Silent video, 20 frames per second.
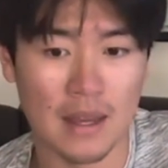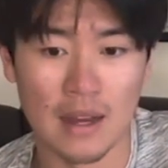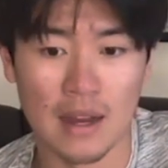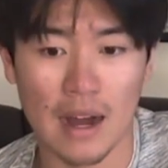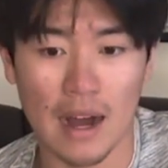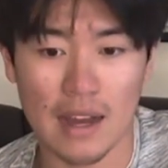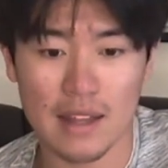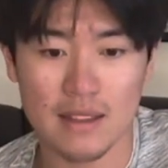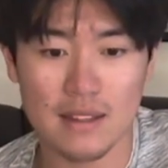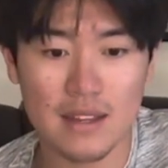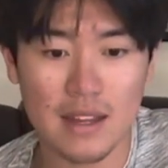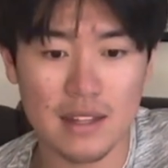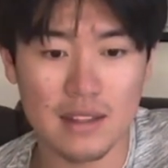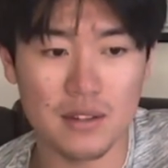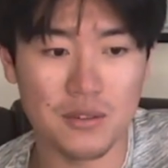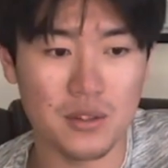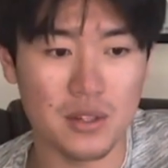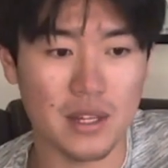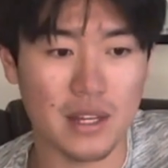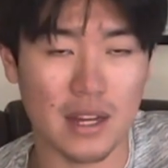I think I
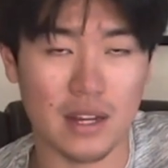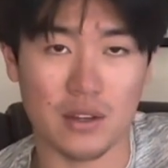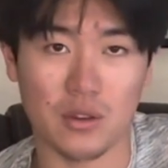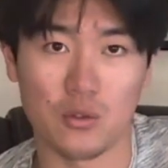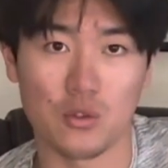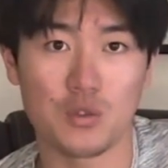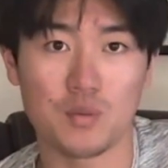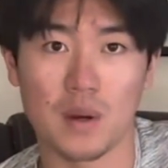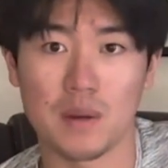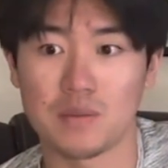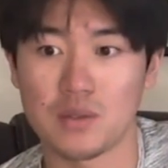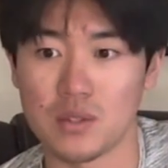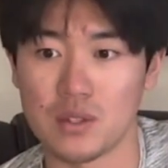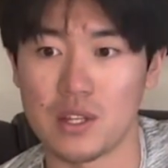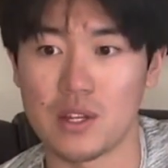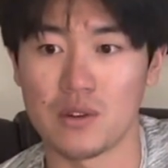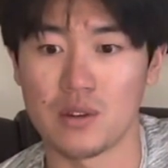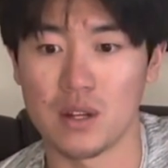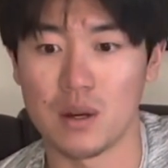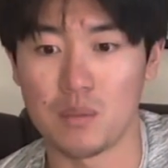literally got goosebumps and
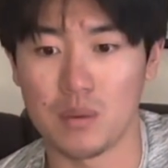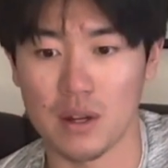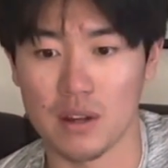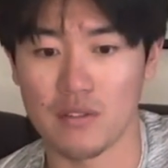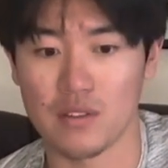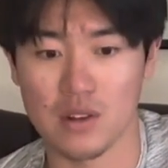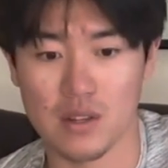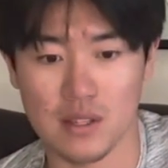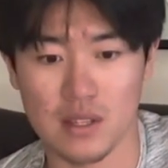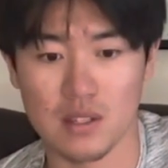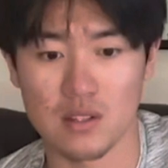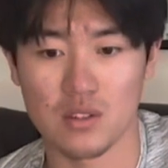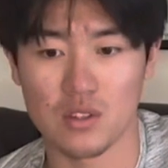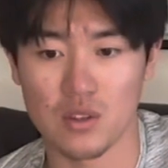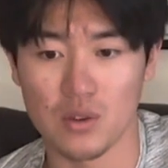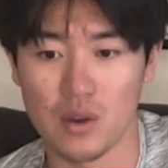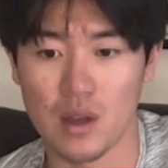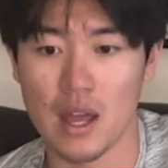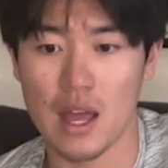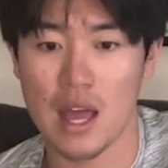teared up when I first listened
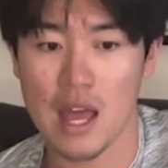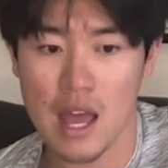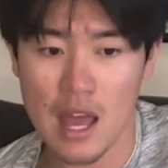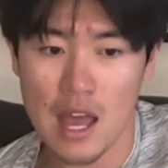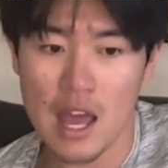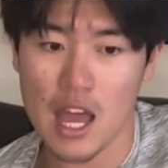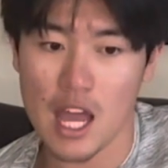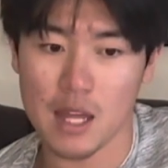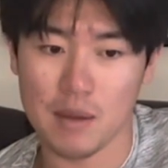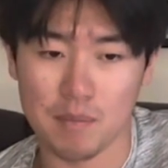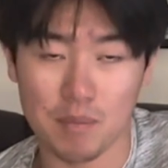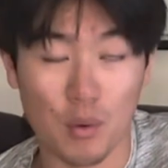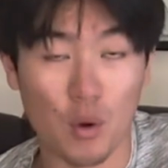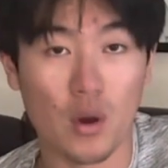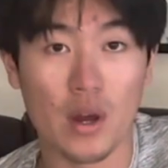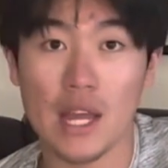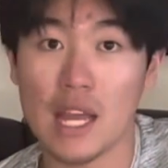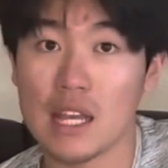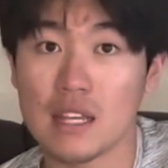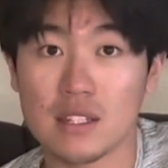to it, and
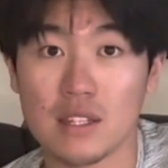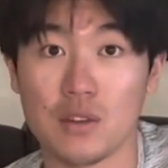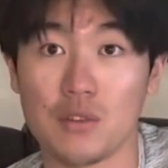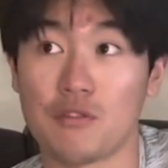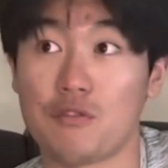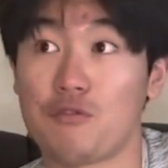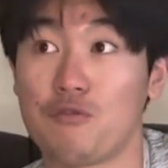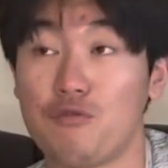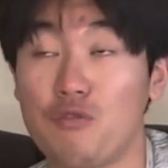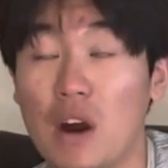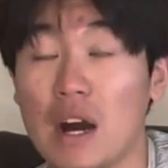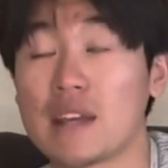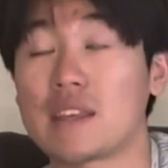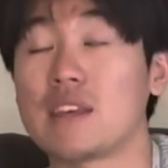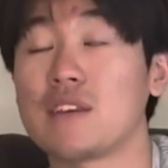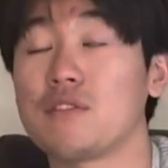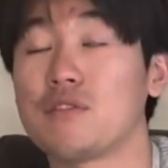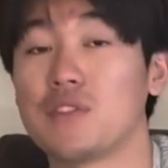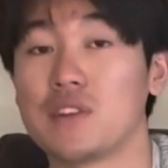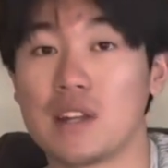boy, is it
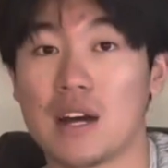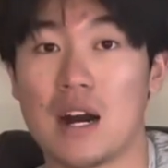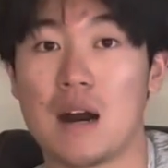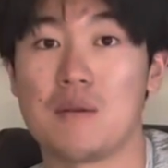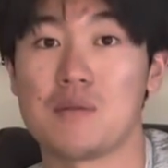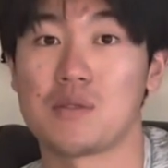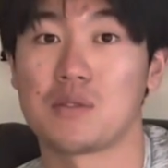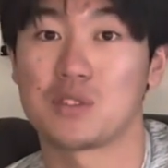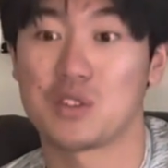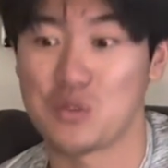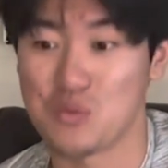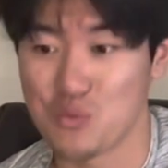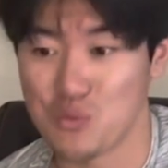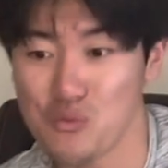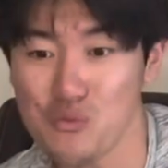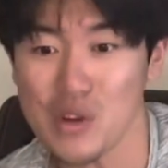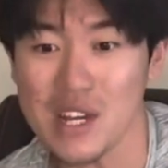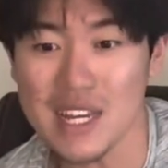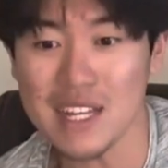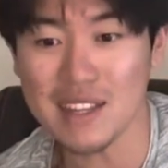fucking phenomenal to
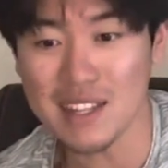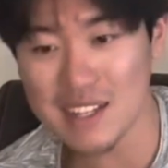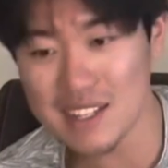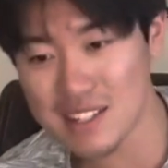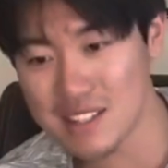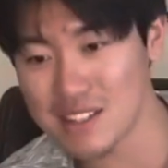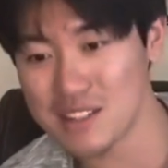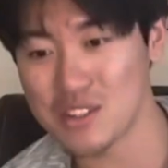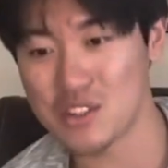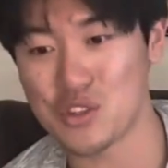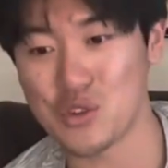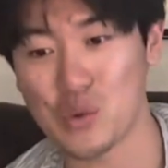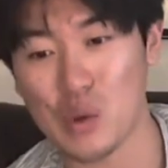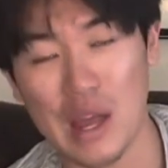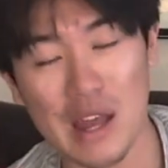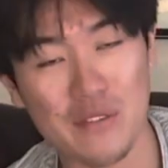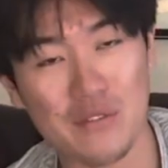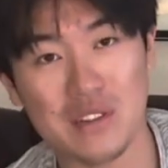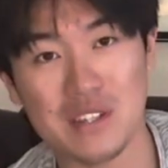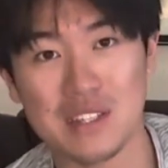re-listen to
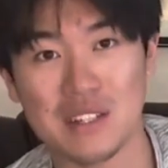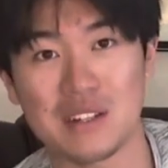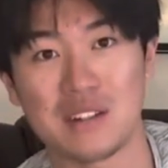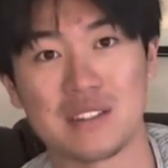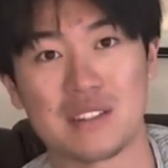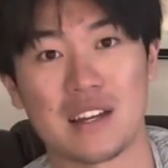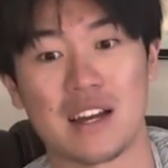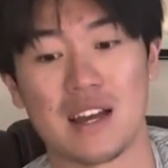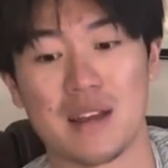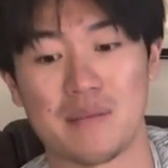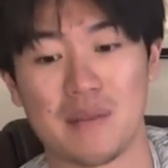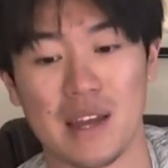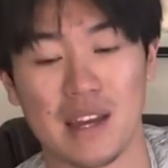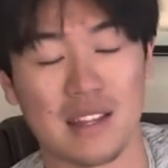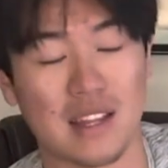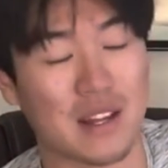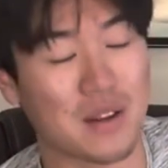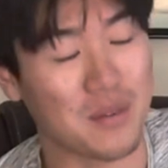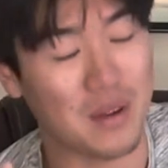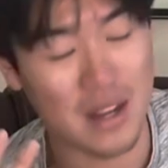every single time, man.
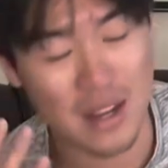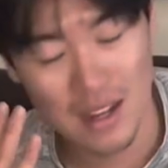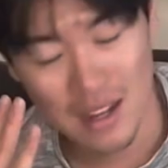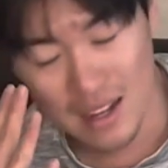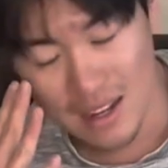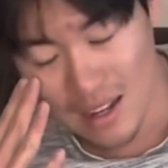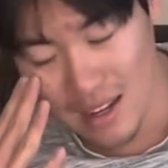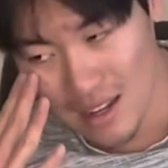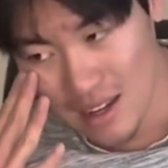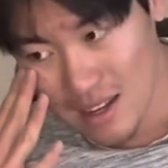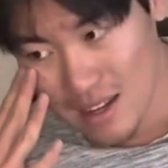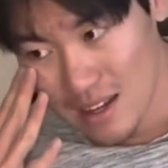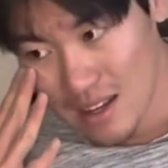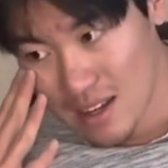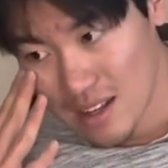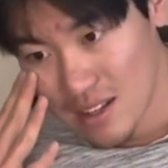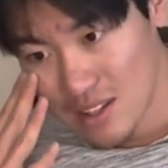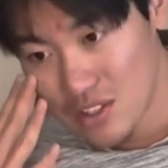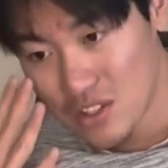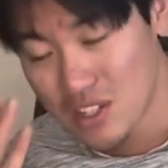Like,
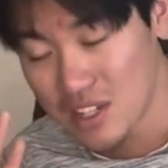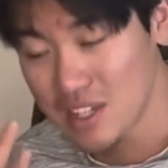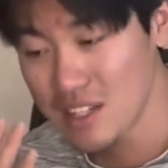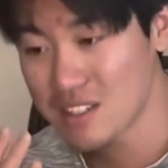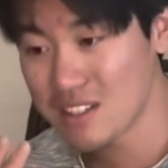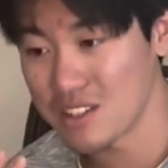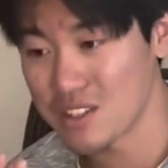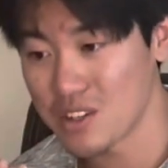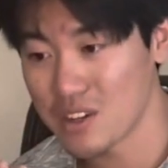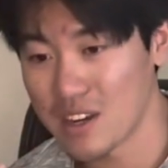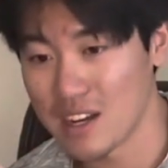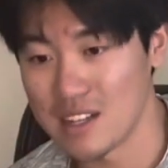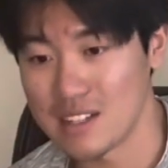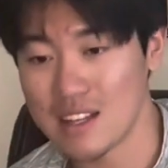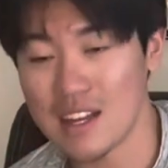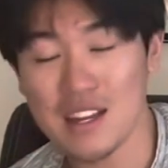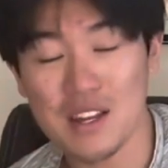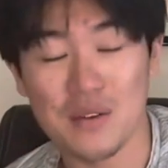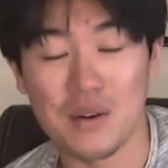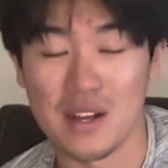Jesus Christ.
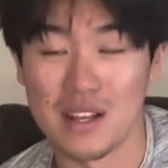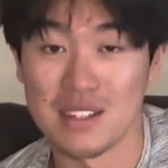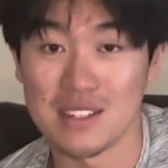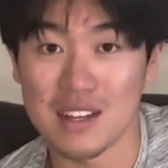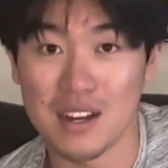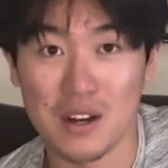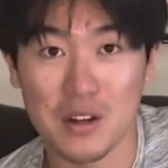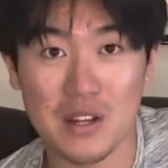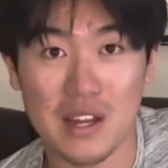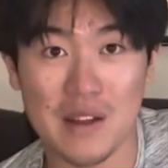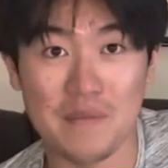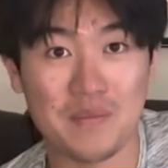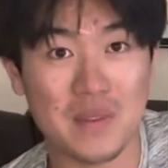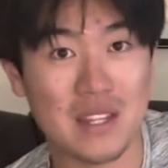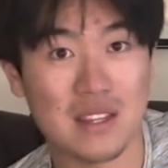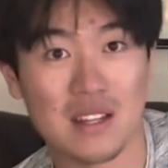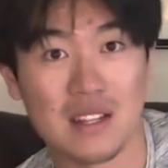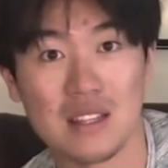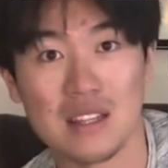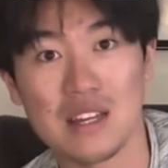Anyways, okay, in
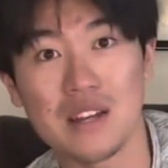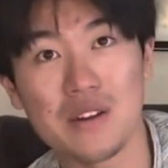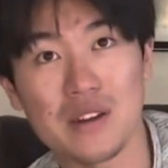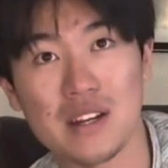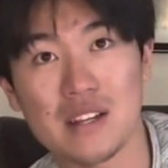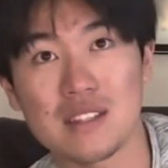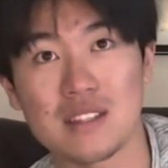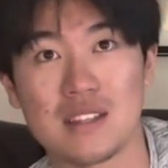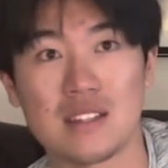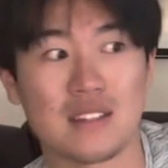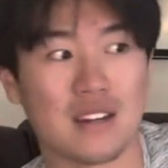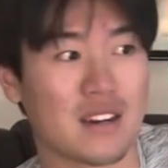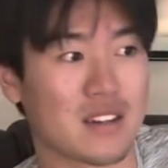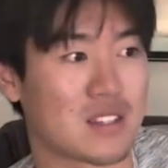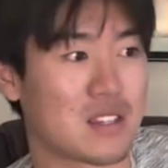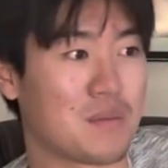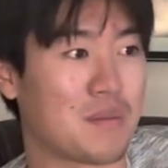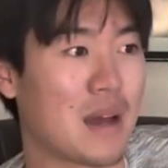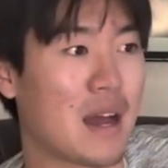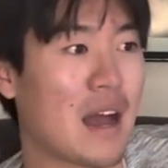the lyrics, he talks
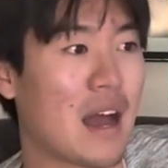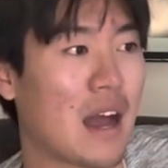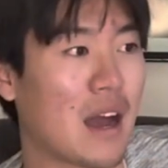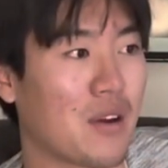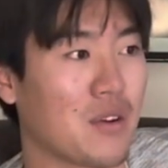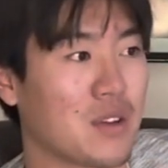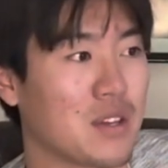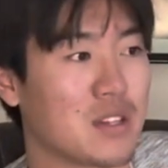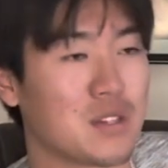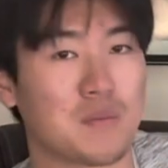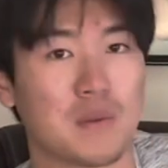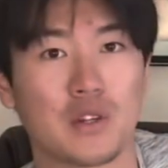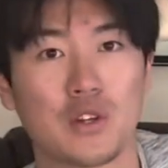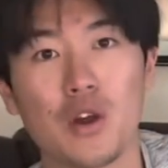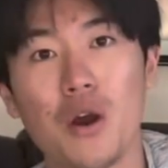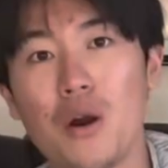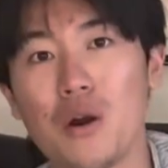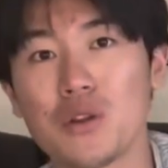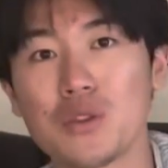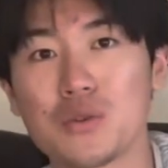about how he's been
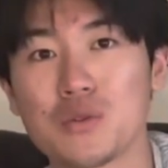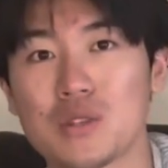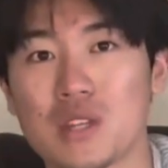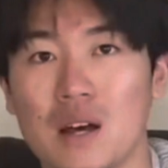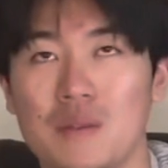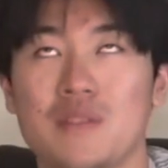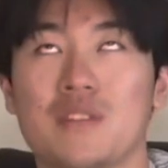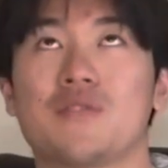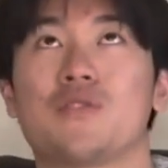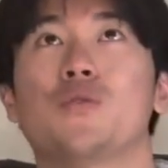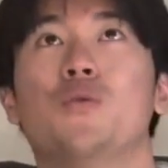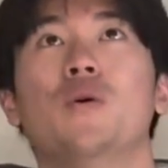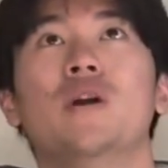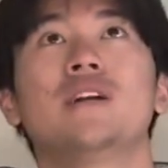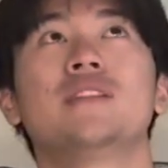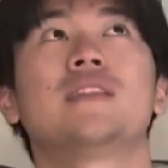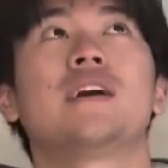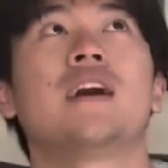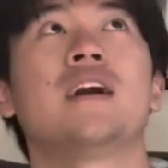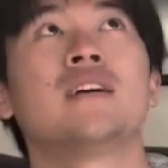going through something for
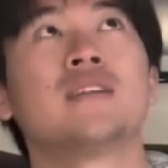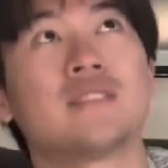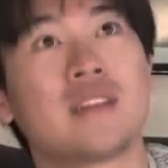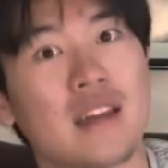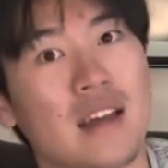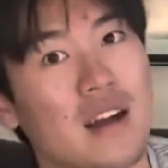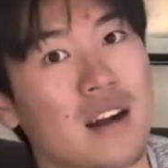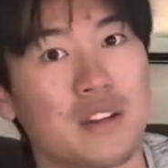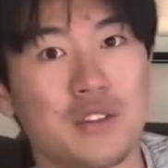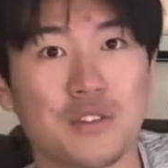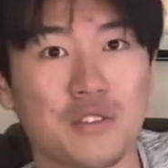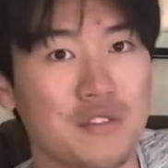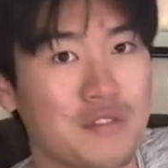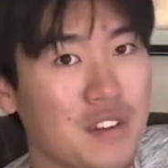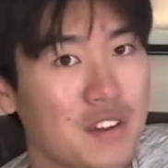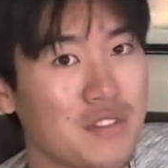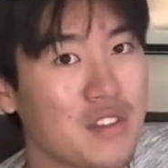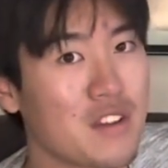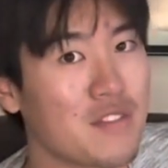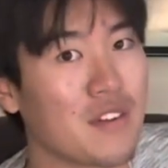
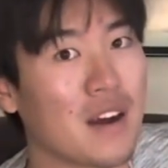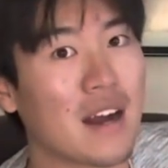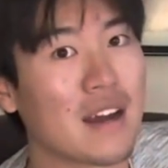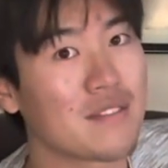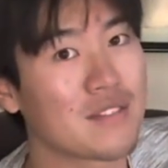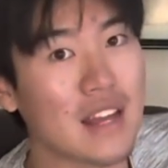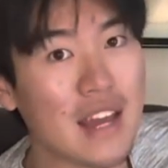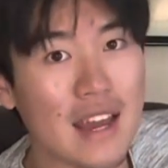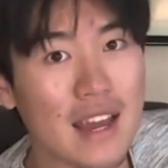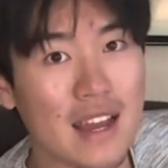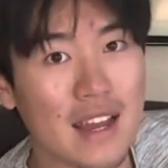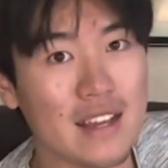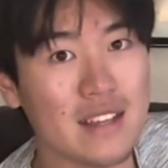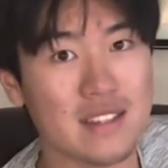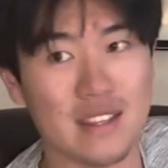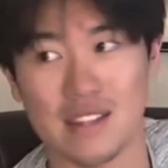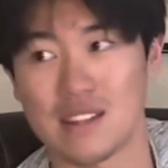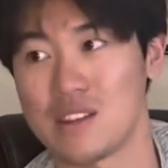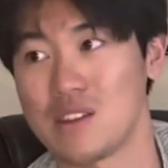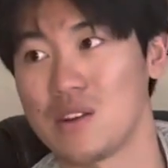1,855 days,
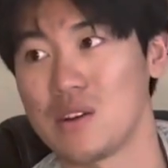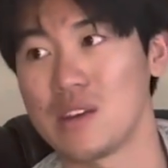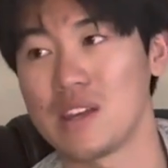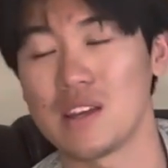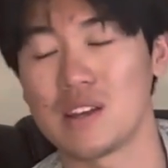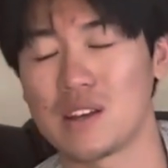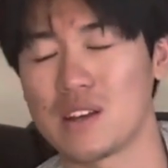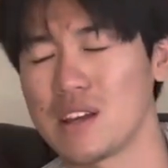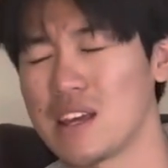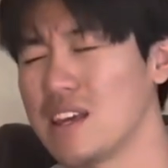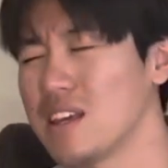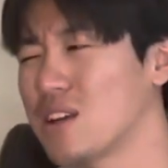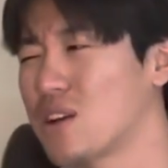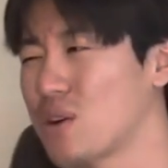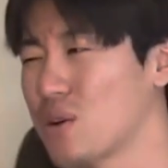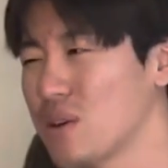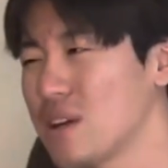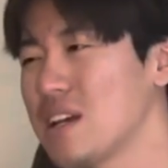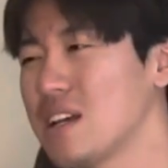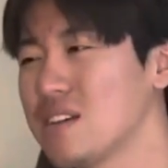and, you know, he
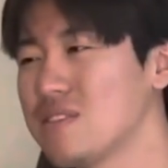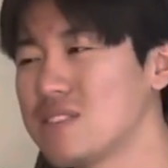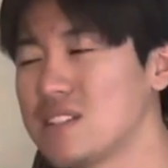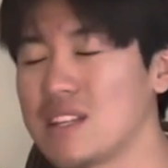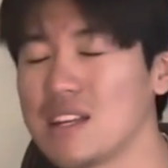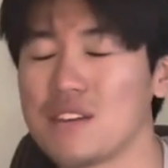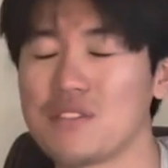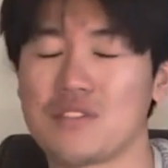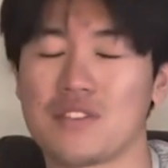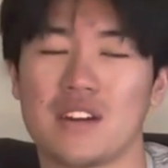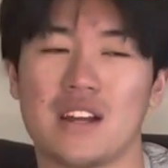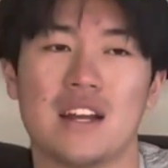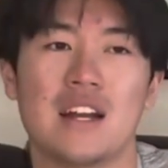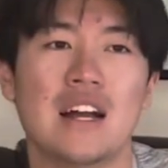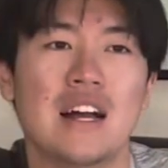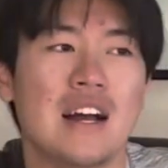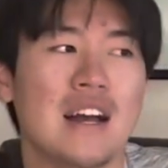grieves different.